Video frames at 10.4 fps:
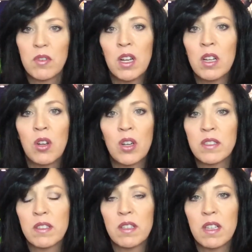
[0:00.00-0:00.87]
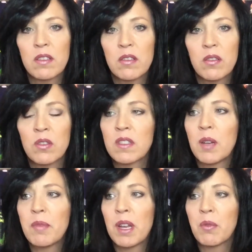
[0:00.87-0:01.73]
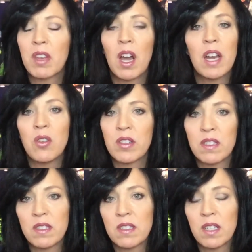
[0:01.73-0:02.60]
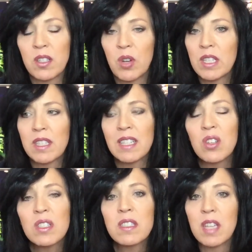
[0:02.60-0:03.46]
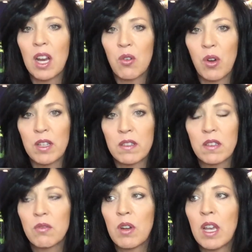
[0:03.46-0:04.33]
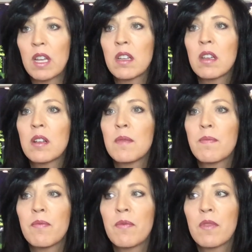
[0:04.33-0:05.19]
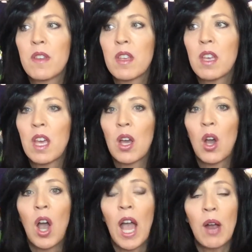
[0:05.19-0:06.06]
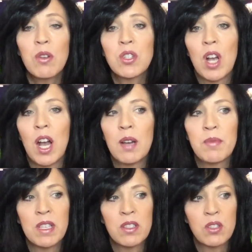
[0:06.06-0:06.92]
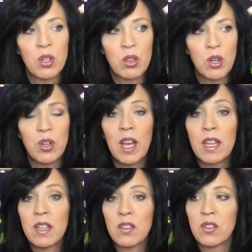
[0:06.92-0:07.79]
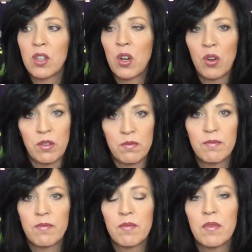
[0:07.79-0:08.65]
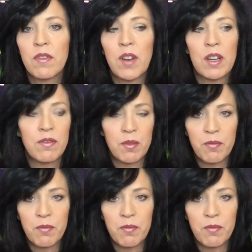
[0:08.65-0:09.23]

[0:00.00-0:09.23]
a narcissist or somebody with high narcissistic traits. That's on steroids, right? Our job is to learn how to discern friend from